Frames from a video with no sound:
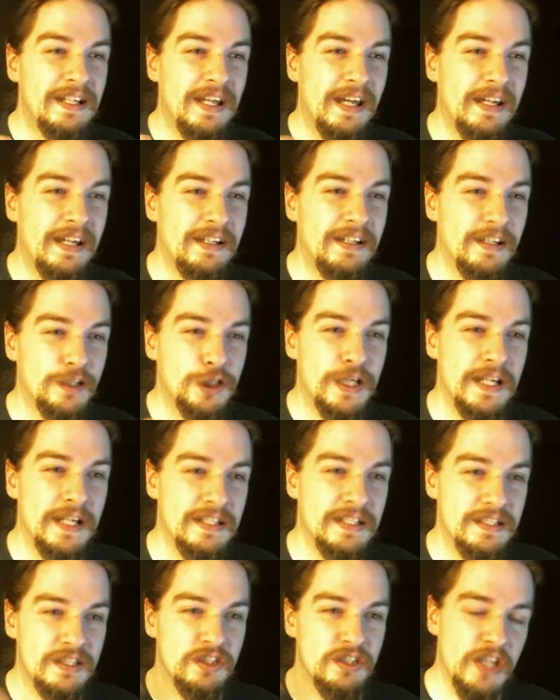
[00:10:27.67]
and a
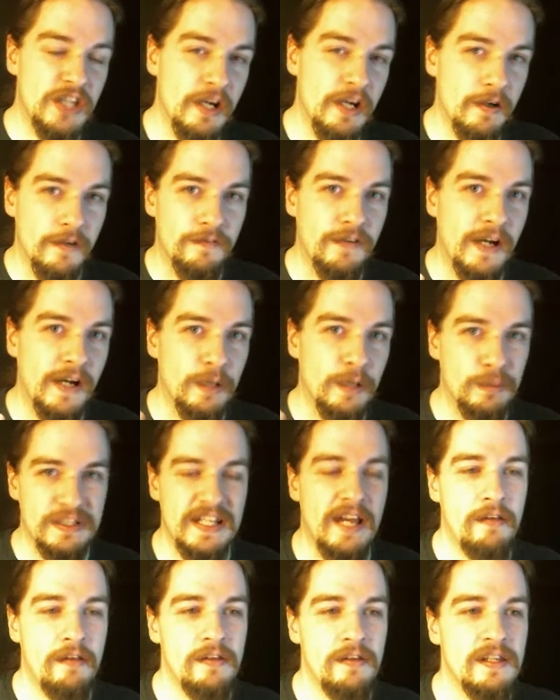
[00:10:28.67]
chance to terrify
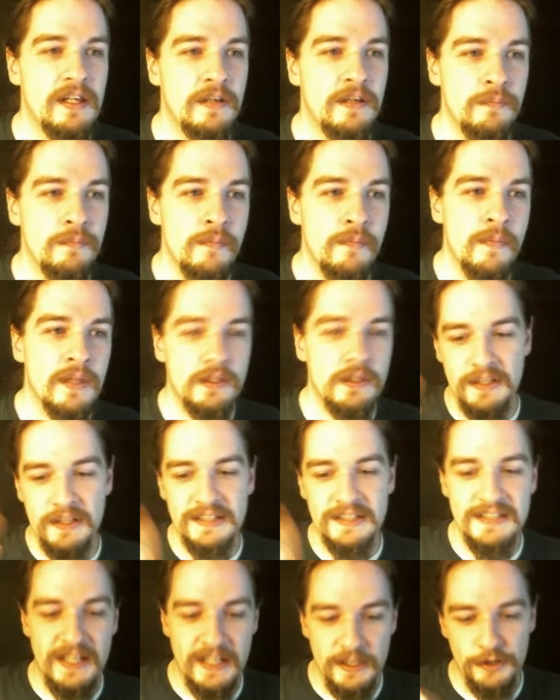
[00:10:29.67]
retaliate. So
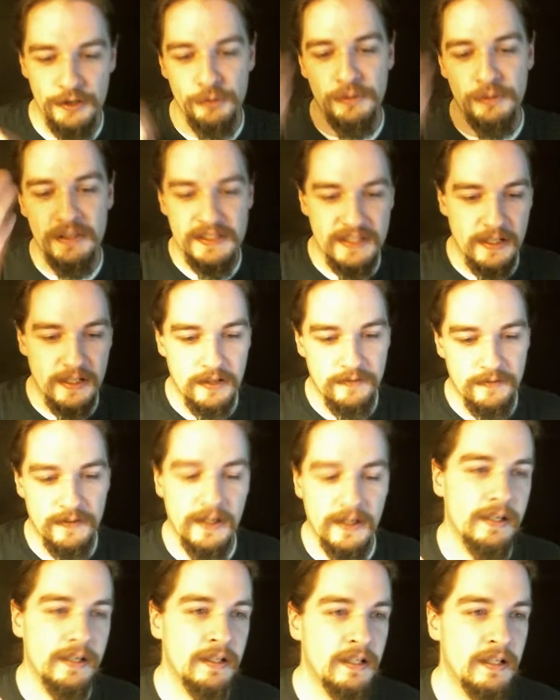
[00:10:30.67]
things that hit you will get
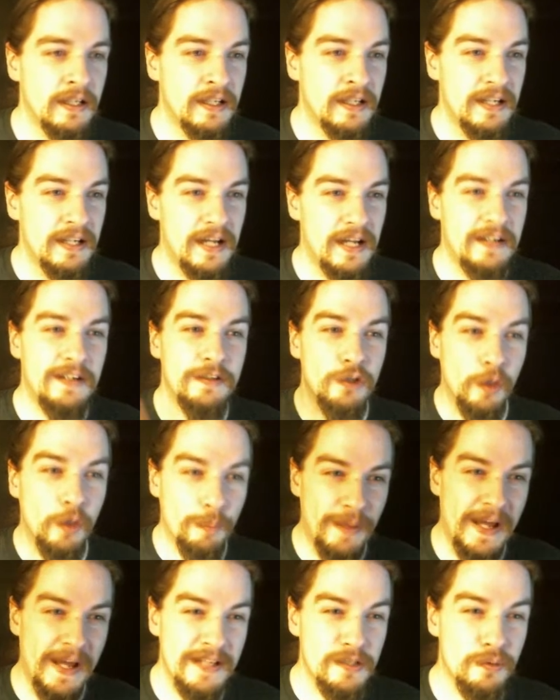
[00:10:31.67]
terrified. And then your
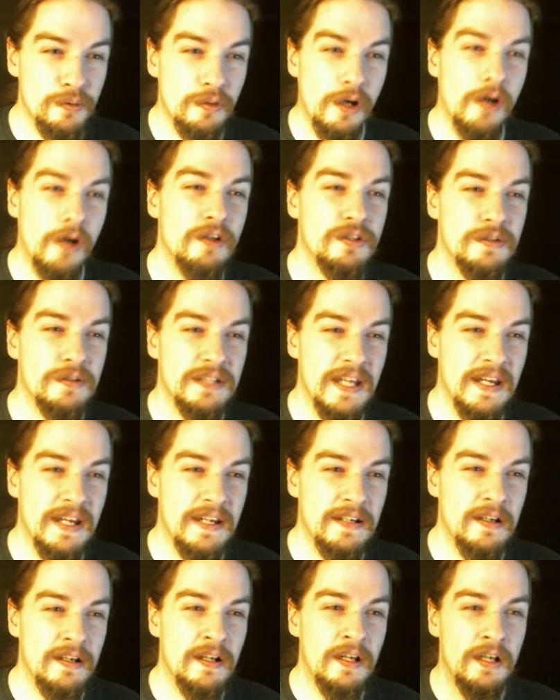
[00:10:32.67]
pets will also
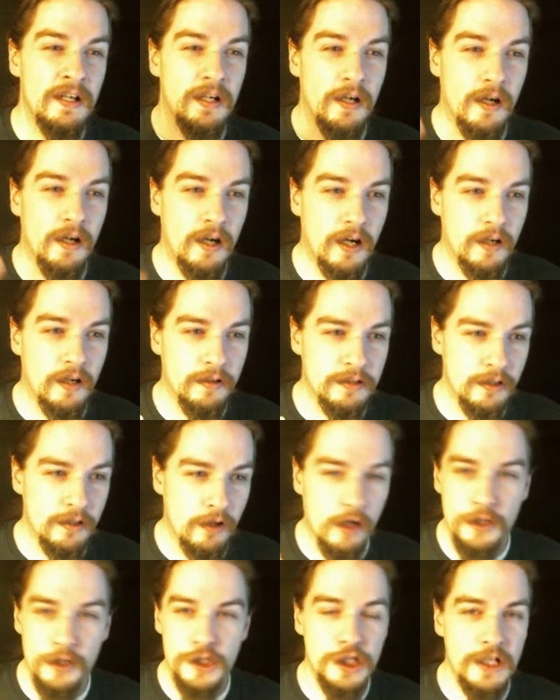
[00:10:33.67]
gain a
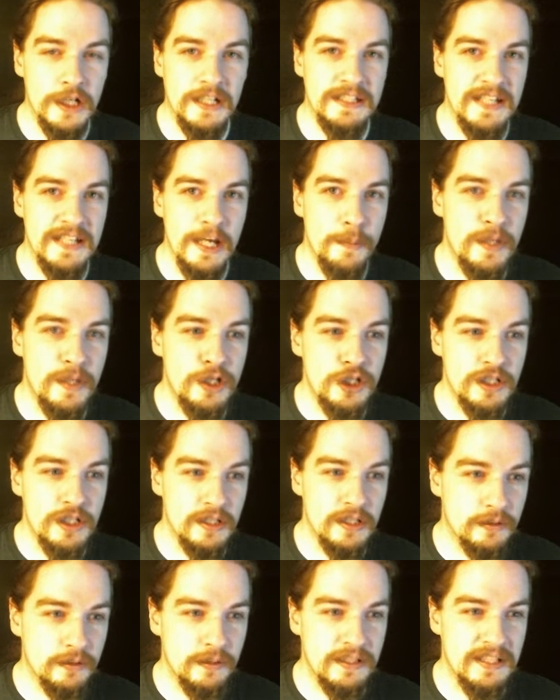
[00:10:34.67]
large chunk of damage,
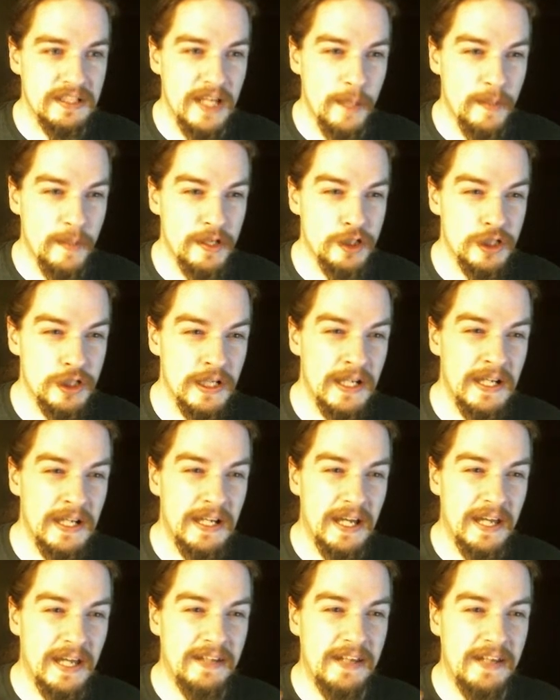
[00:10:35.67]
crit damage,
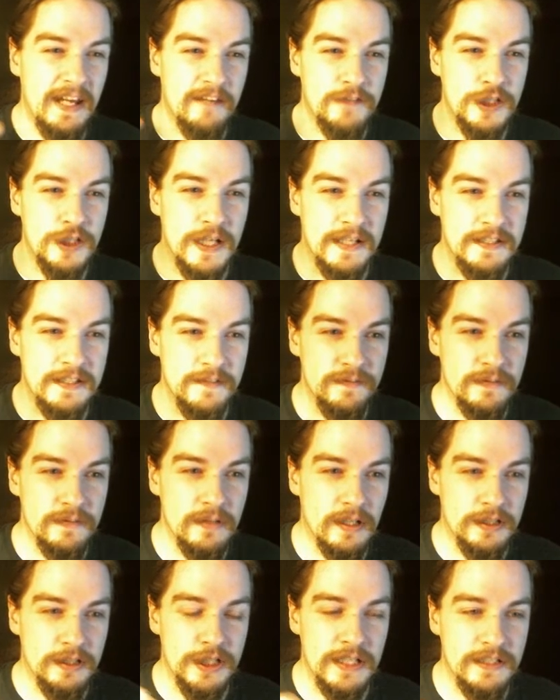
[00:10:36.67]
and they have a chance
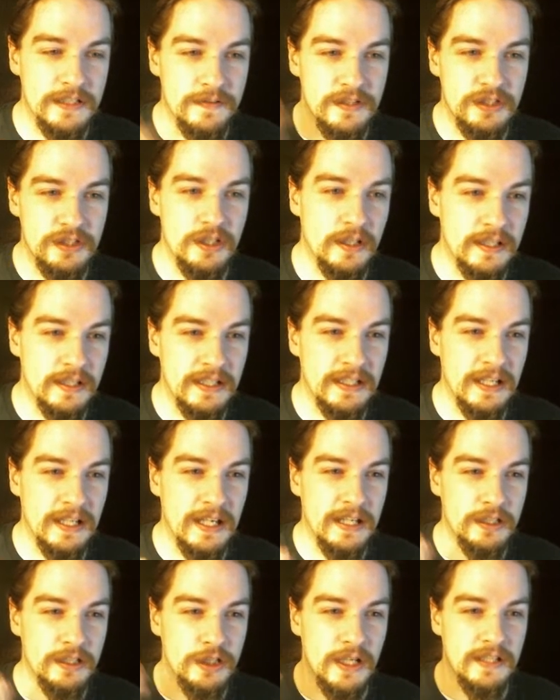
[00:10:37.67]
of stunning
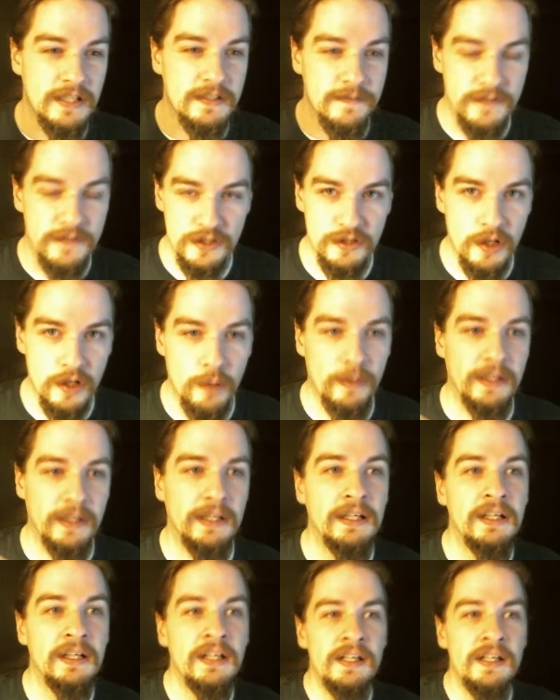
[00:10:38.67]
and chance of slowing.